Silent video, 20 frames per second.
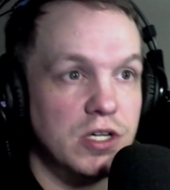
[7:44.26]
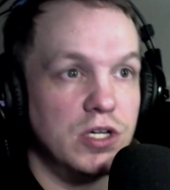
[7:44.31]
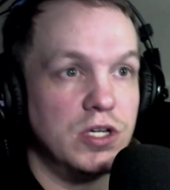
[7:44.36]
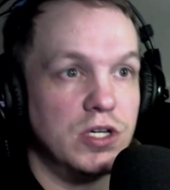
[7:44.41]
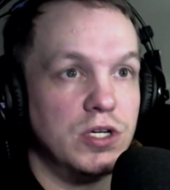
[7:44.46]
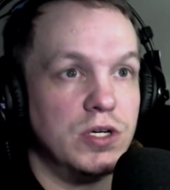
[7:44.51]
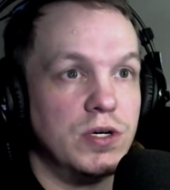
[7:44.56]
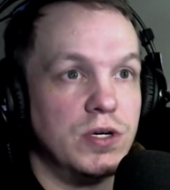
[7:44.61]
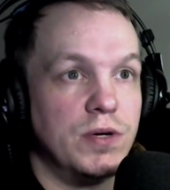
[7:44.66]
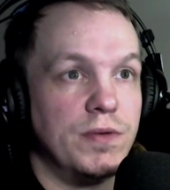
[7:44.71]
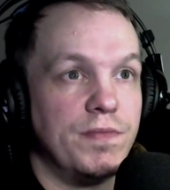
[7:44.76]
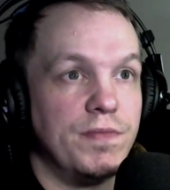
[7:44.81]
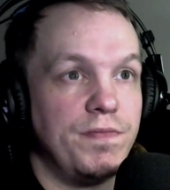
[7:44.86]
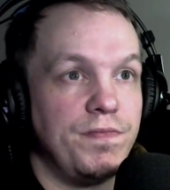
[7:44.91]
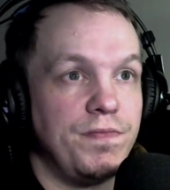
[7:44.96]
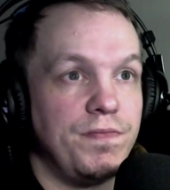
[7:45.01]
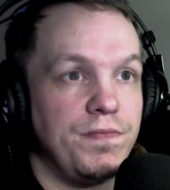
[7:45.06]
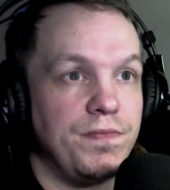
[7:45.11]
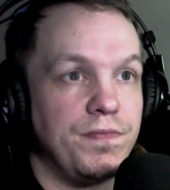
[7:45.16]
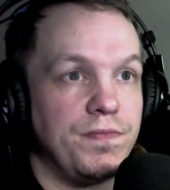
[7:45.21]

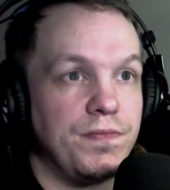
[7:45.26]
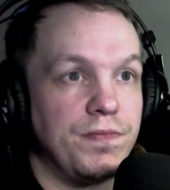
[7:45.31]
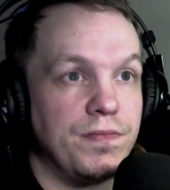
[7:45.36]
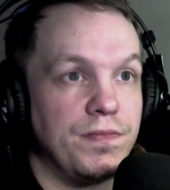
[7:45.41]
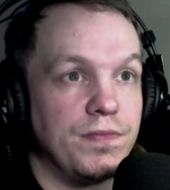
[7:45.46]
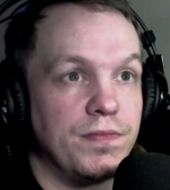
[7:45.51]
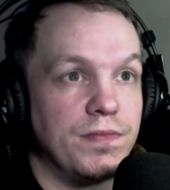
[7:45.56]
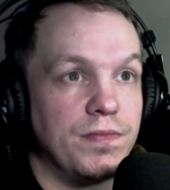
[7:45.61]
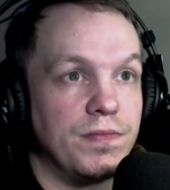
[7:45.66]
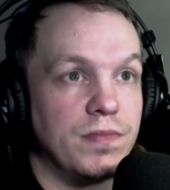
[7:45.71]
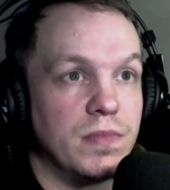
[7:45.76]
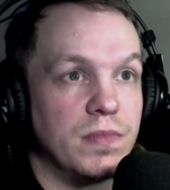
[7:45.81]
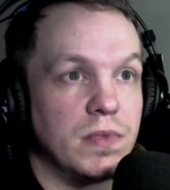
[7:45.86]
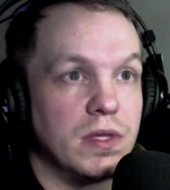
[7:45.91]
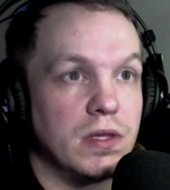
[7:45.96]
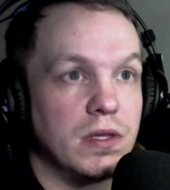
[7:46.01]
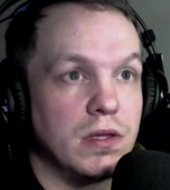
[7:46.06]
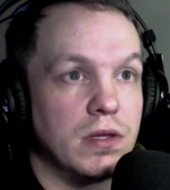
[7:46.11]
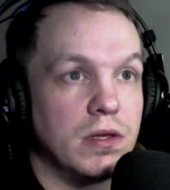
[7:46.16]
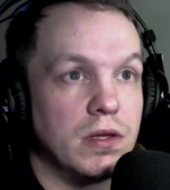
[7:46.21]
Nothing is said.